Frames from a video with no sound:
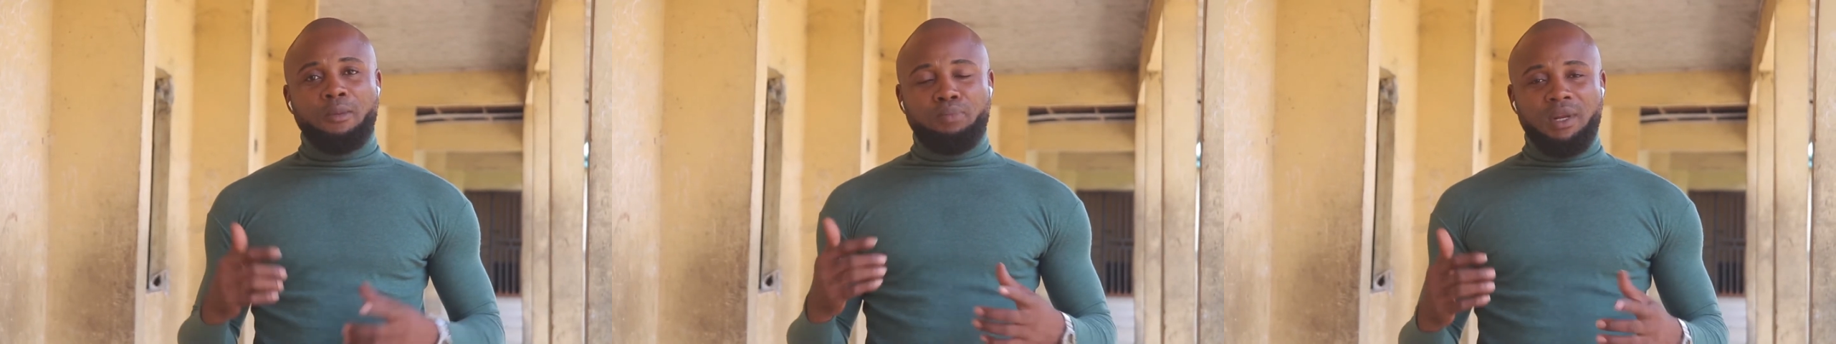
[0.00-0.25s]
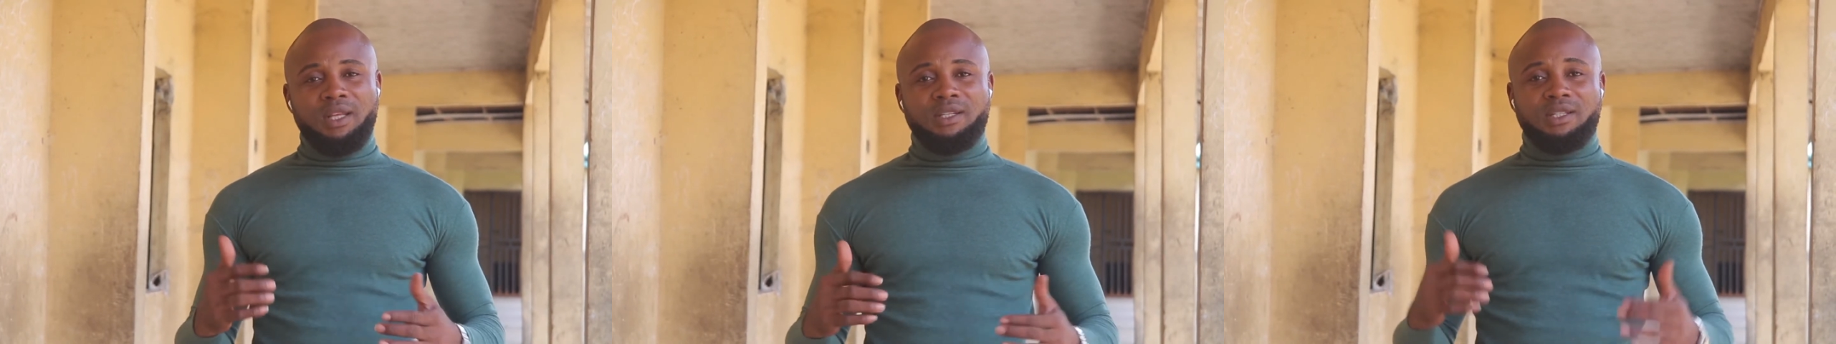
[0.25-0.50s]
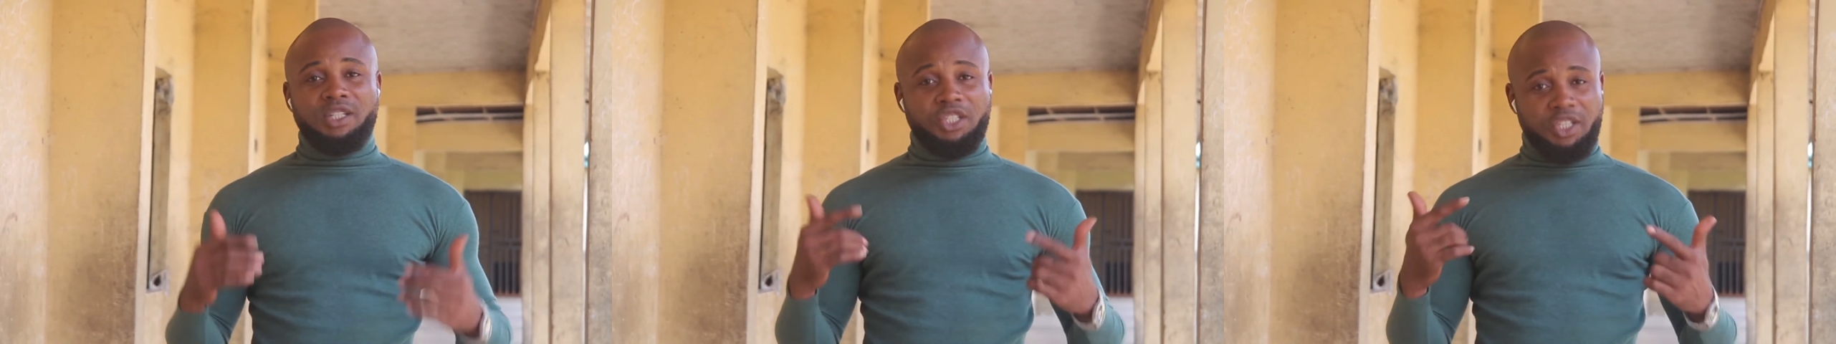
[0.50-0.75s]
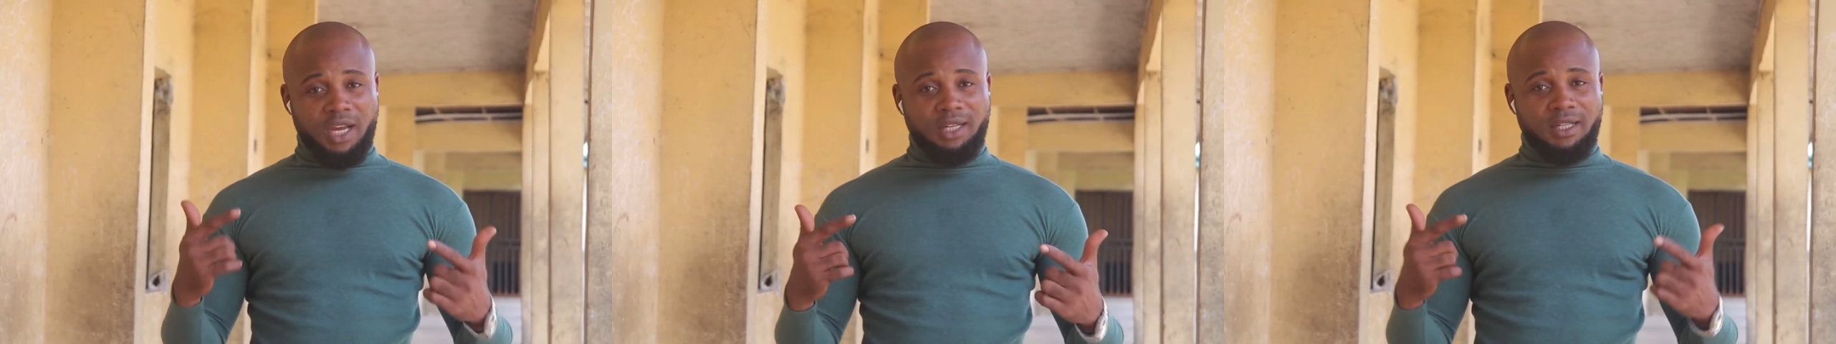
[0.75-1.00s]
Please
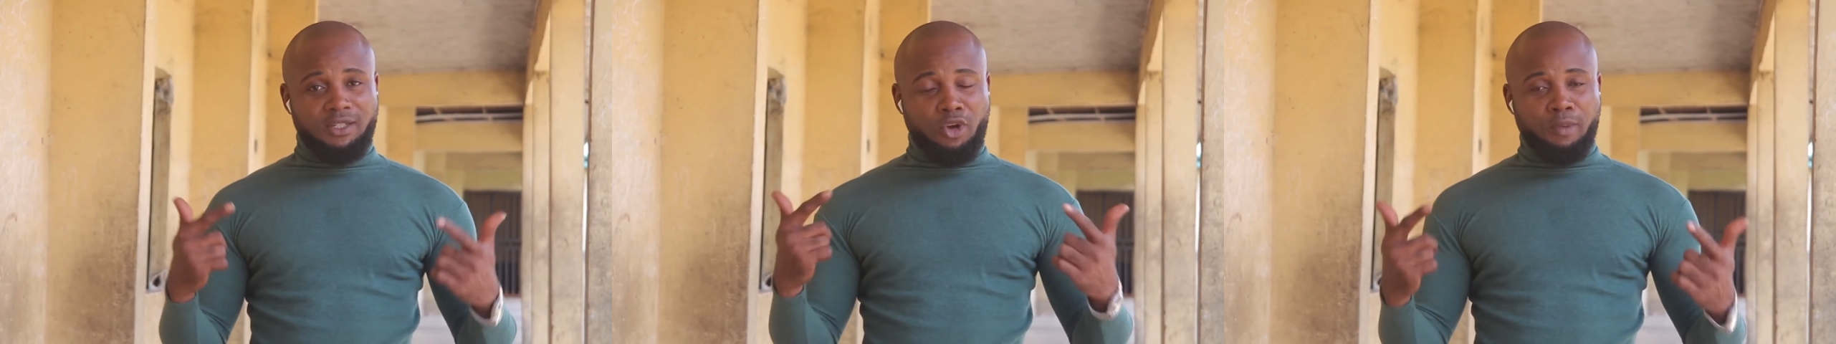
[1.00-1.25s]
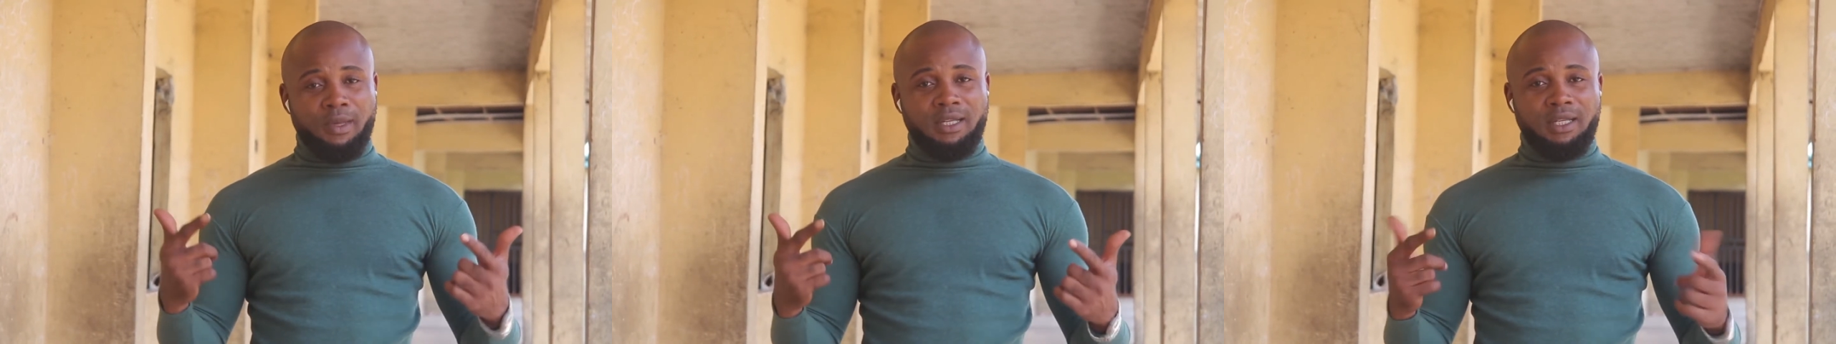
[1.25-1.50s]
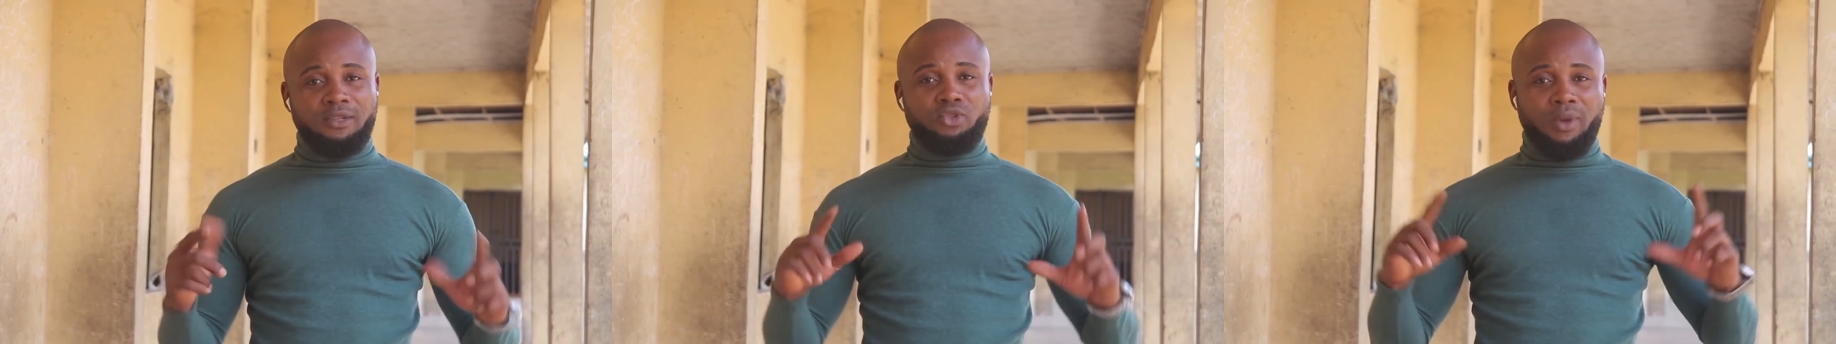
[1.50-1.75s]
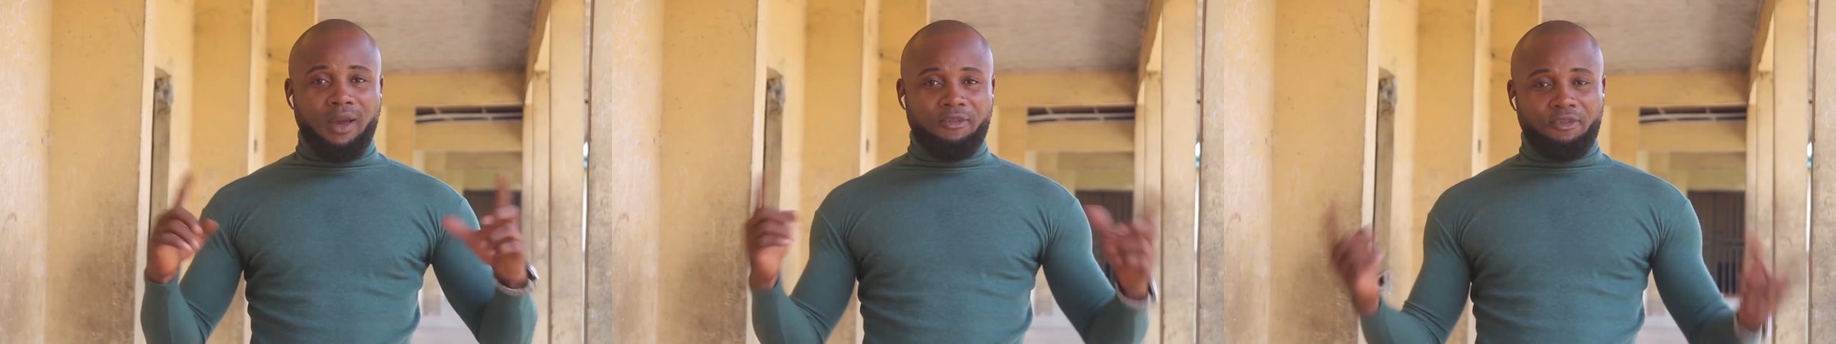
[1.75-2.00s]
share this comedy
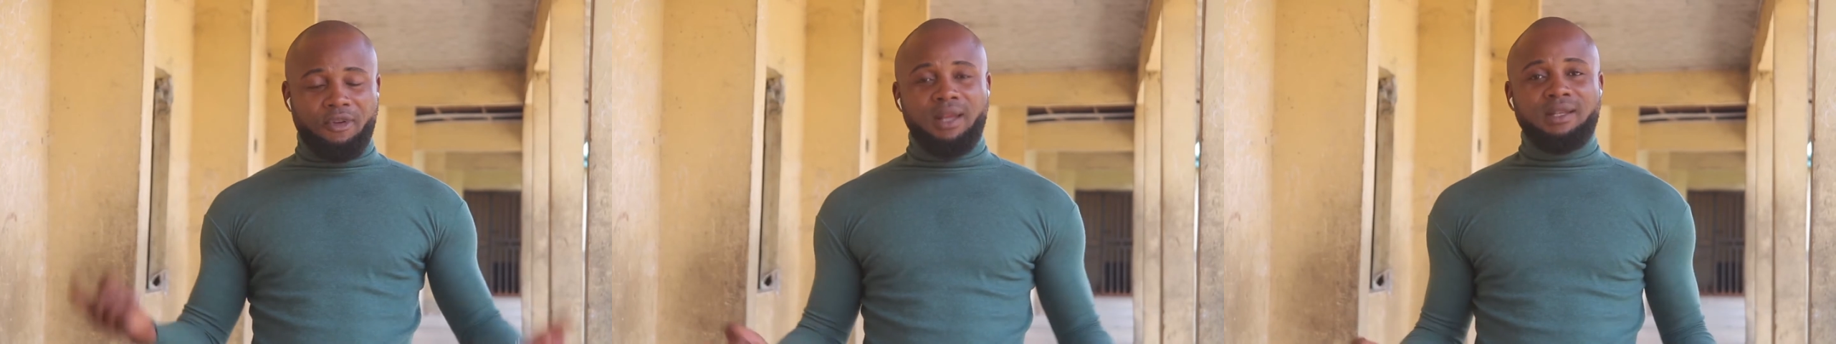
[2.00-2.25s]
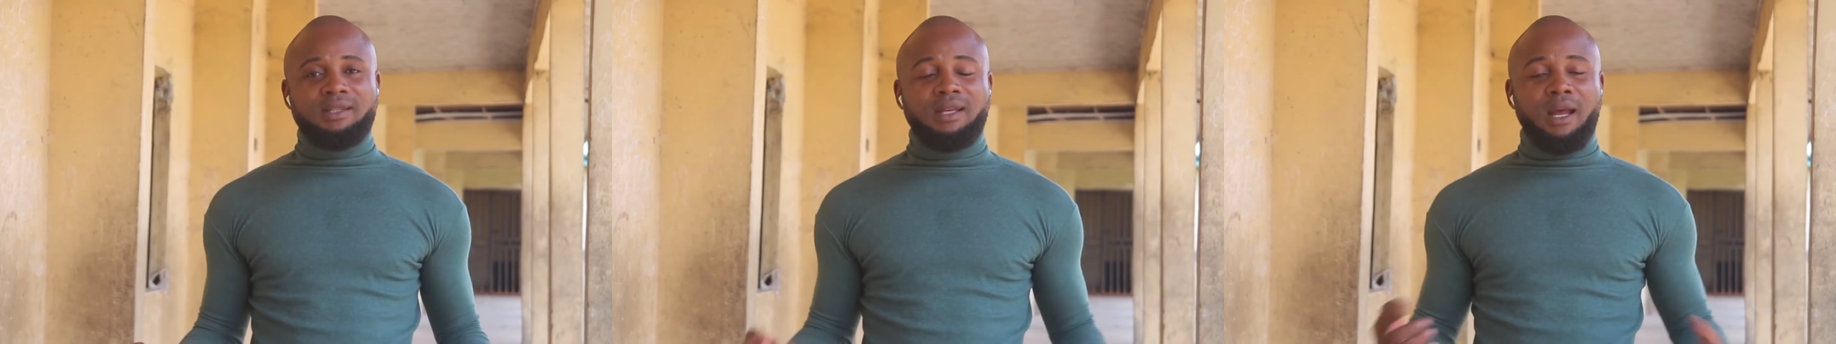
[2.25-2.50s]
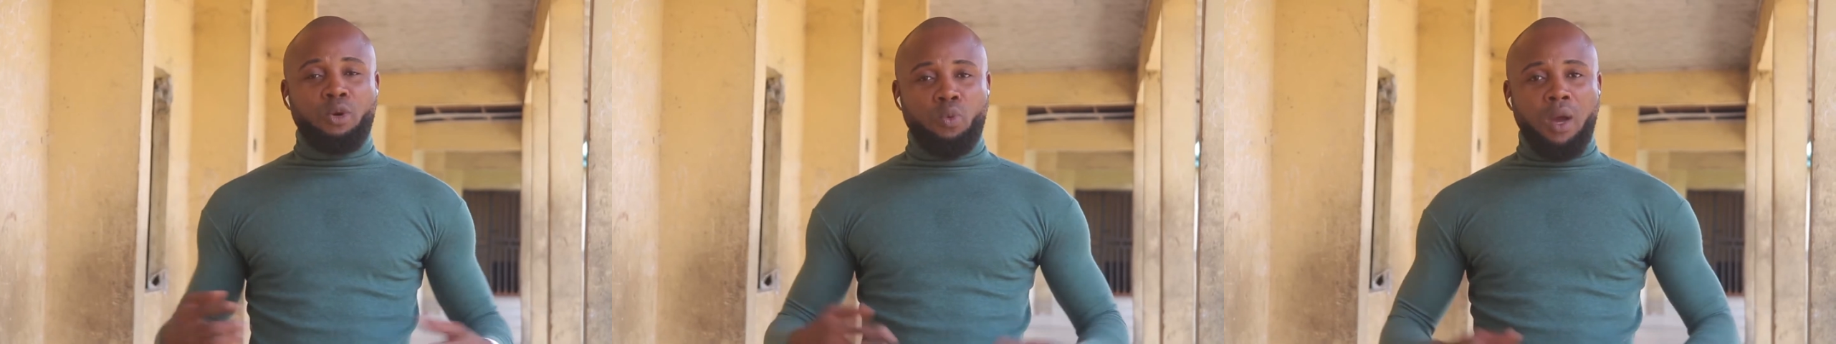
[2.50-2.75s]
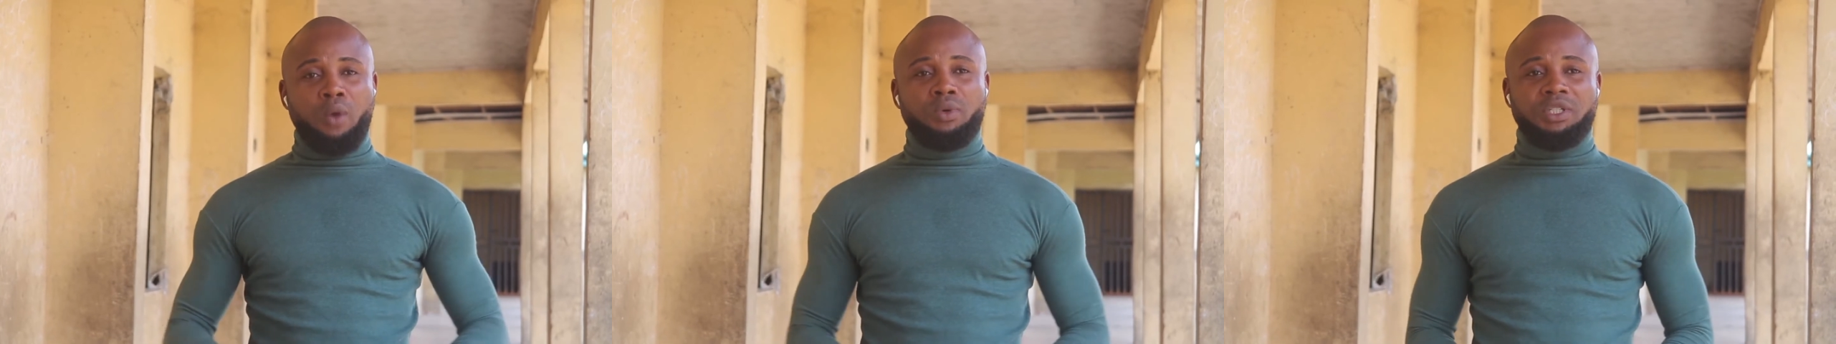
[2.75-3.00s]
to your friends and
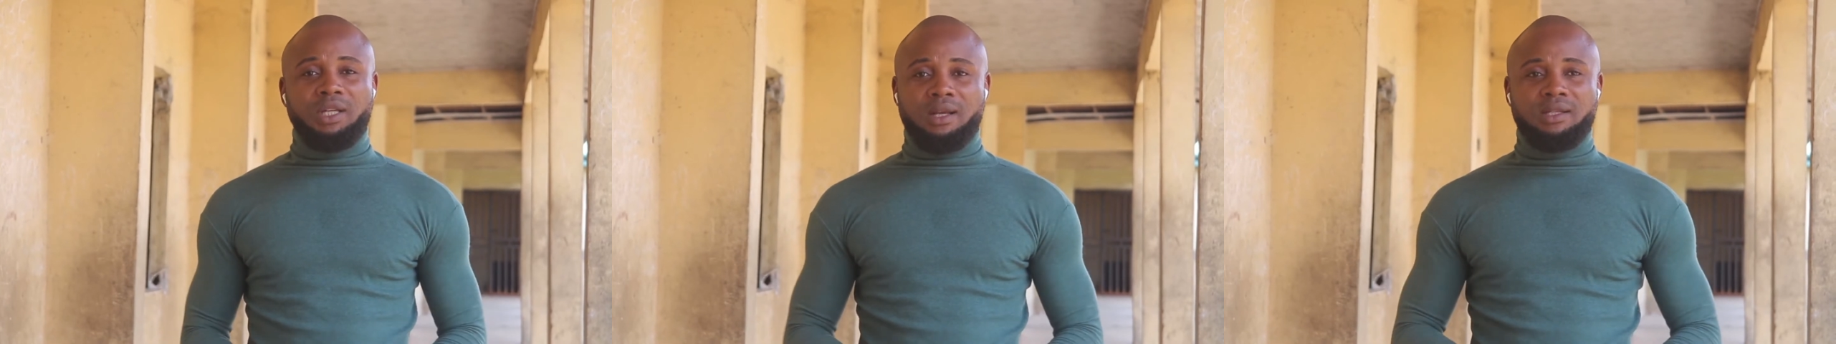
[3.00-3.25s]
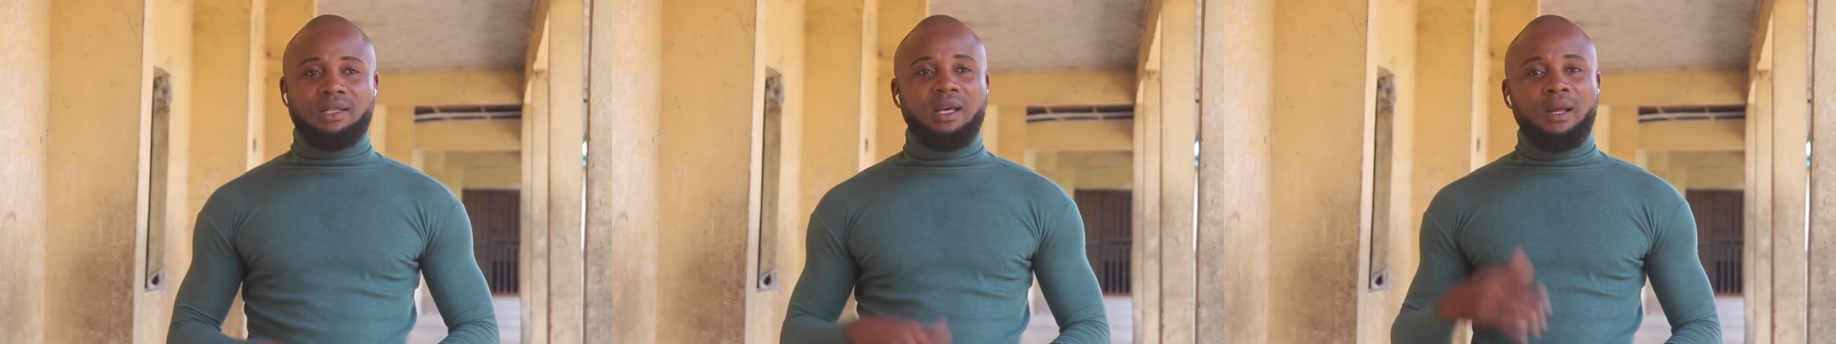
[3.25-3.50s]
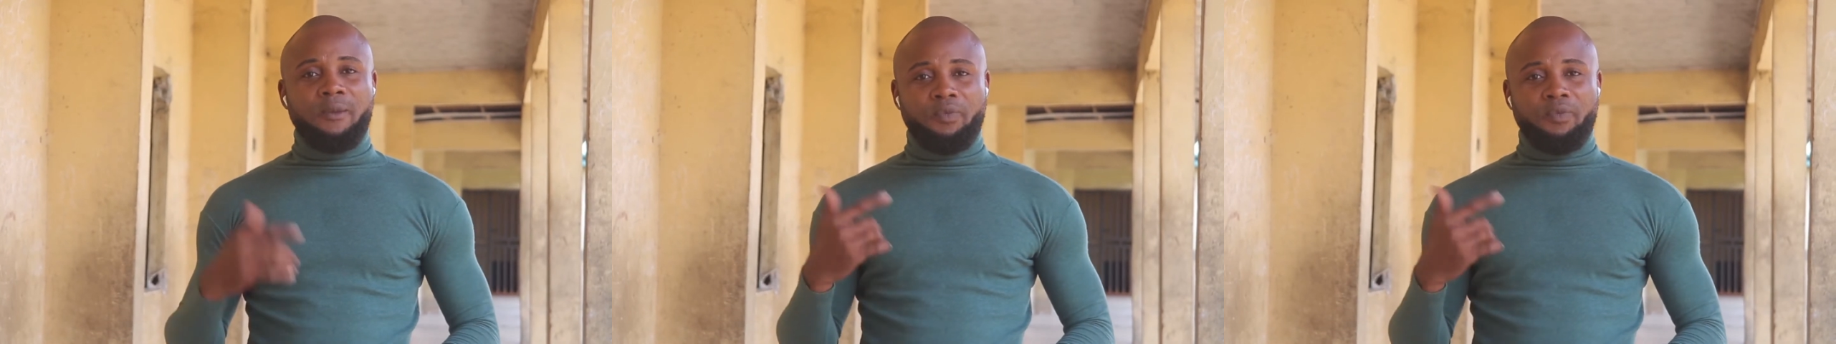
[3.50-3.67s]
well-wishers.